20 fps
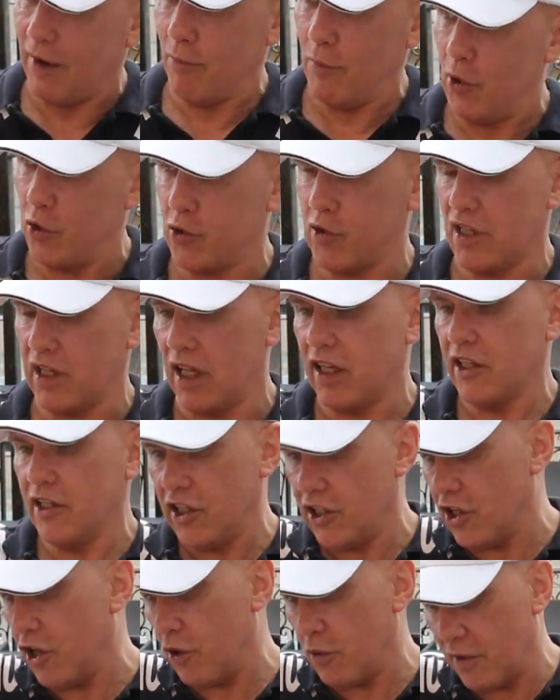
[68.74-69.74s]
much, like, you
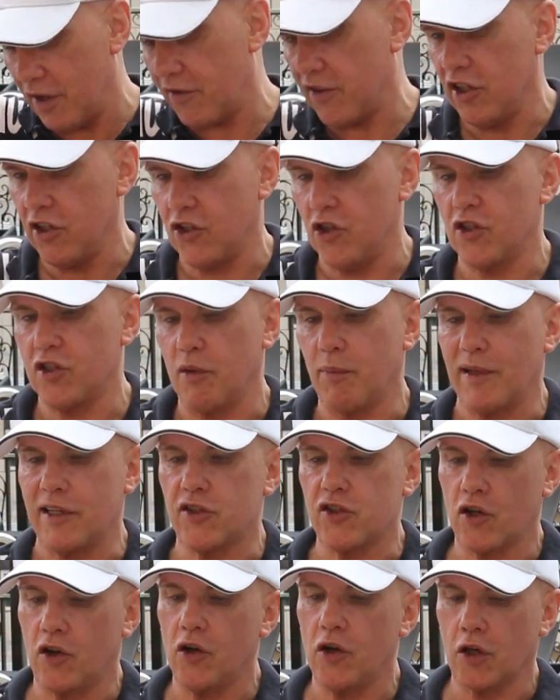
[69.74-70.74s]
know, if they're just a bit
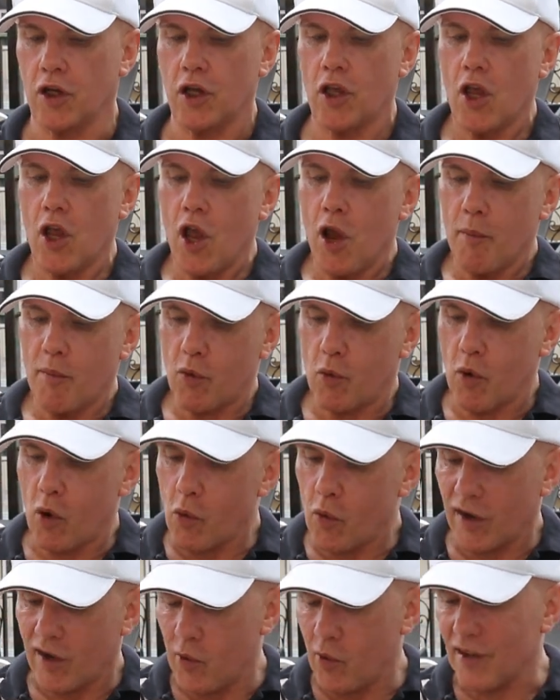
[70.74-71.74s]
taller. But
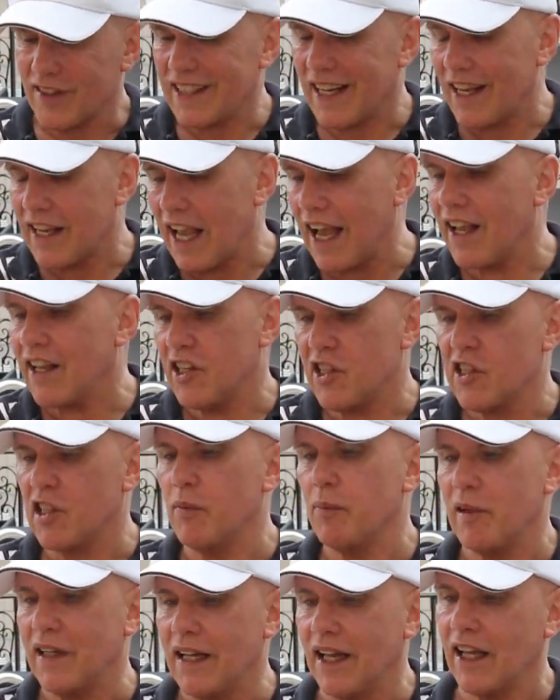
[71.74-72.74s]
what it was, I used to
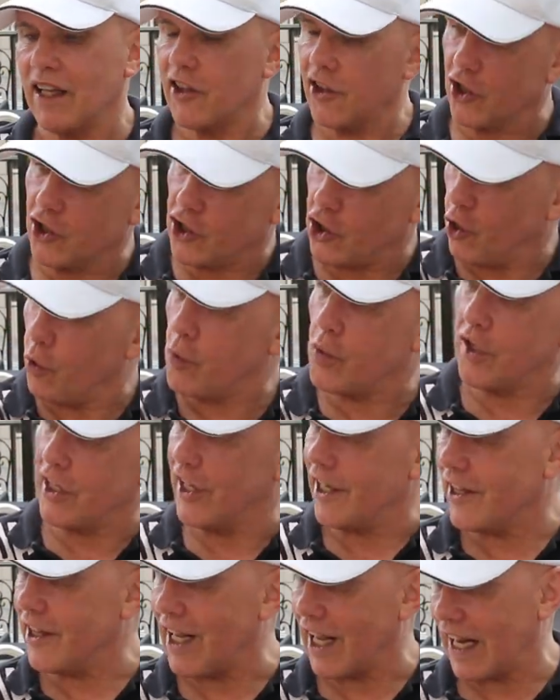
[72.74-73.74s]
be like the joker
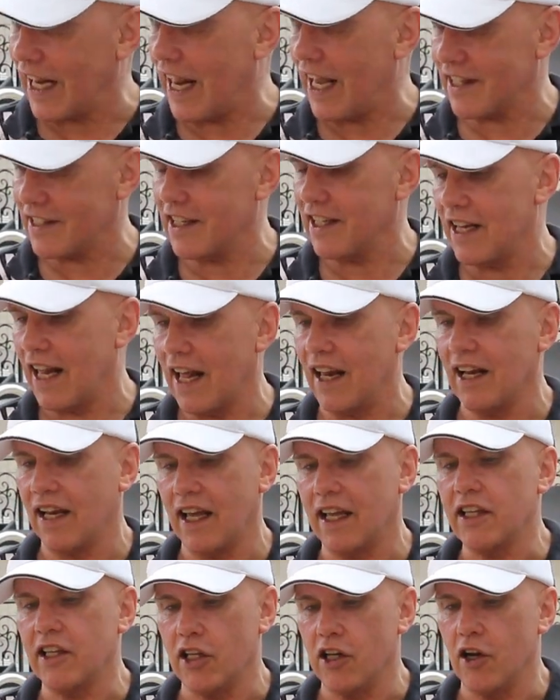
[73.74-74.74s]
in the class and that,
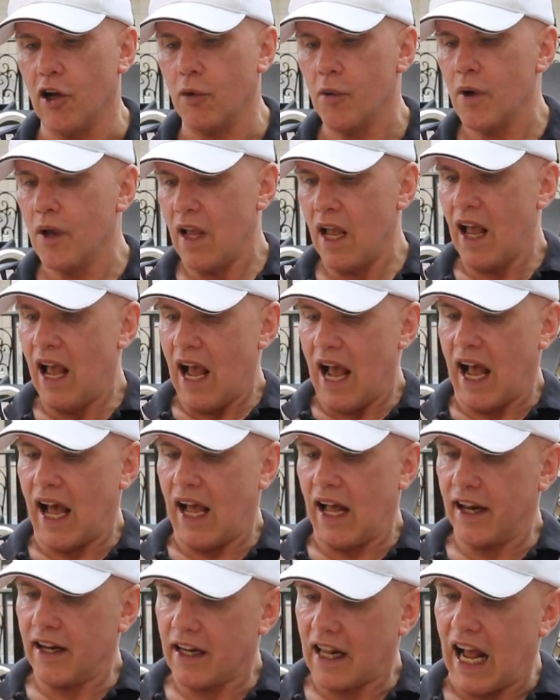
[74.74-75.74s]
like, you know,
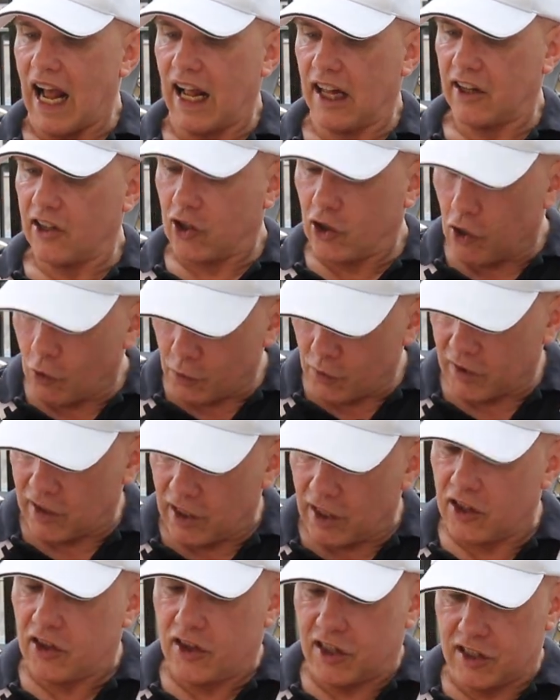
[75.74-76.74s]
and I don't
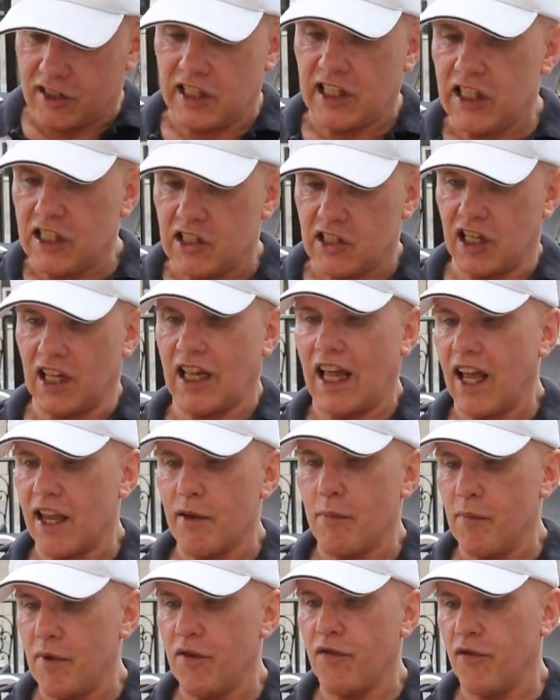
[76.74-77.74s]
think the teacher liked
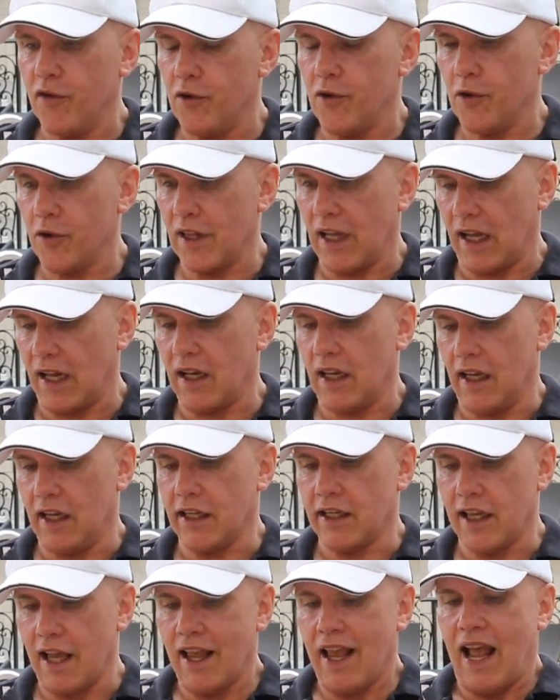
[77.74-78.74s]
me for that,
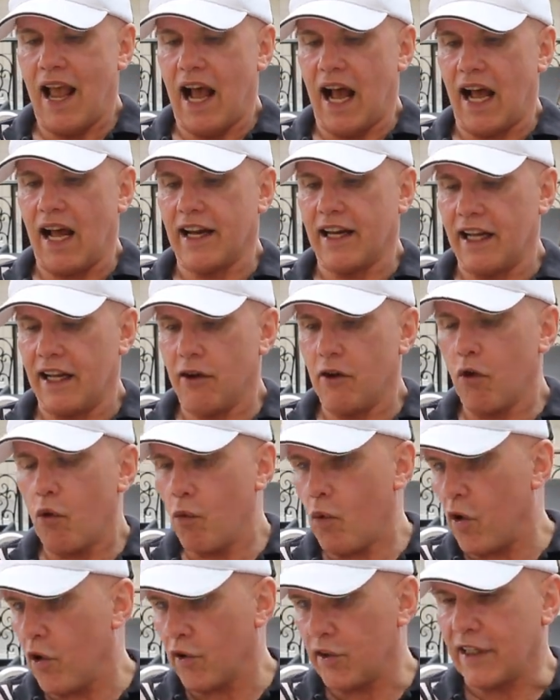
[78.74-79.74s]
like. And then
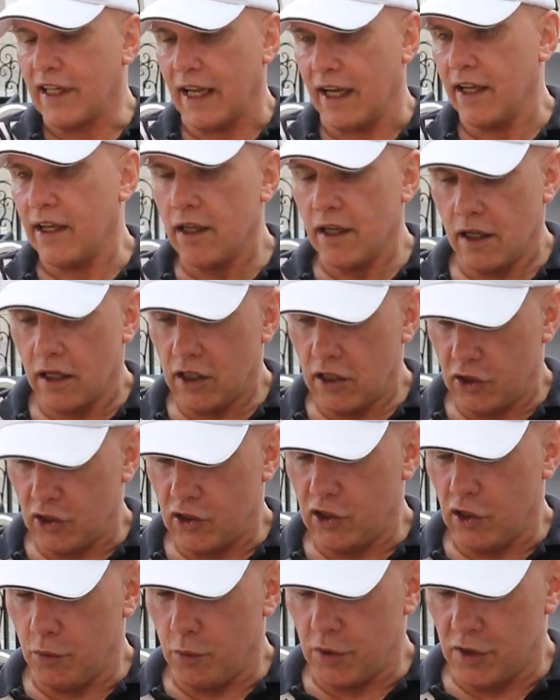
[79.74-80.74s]
one day
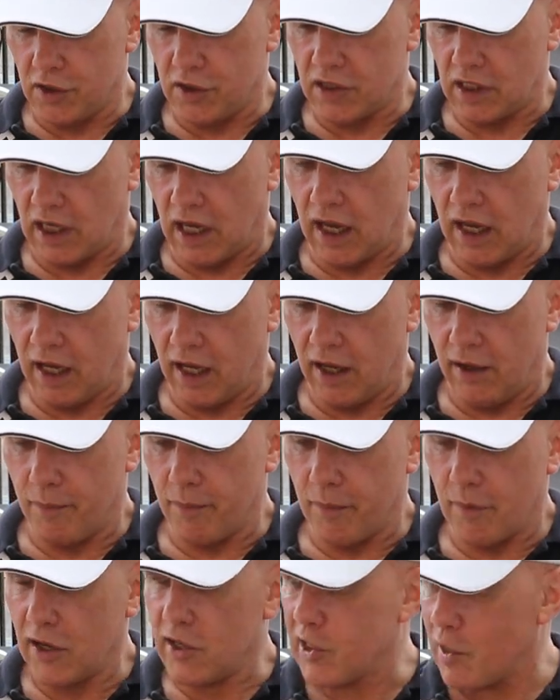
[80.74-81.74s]
she
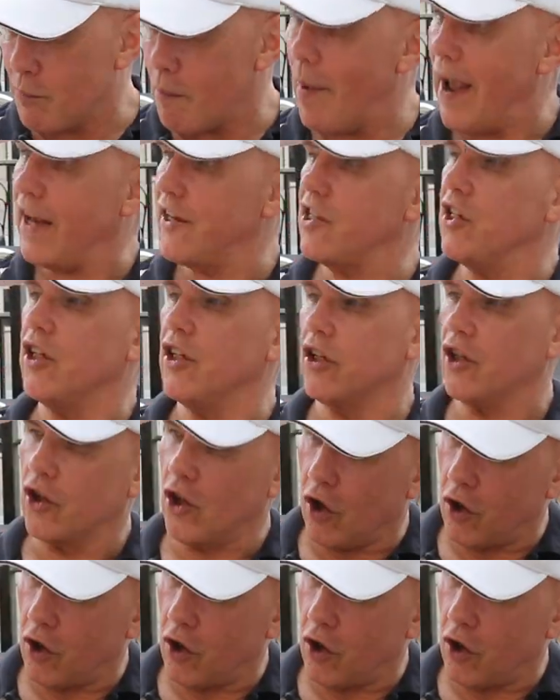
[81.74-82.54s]
measured the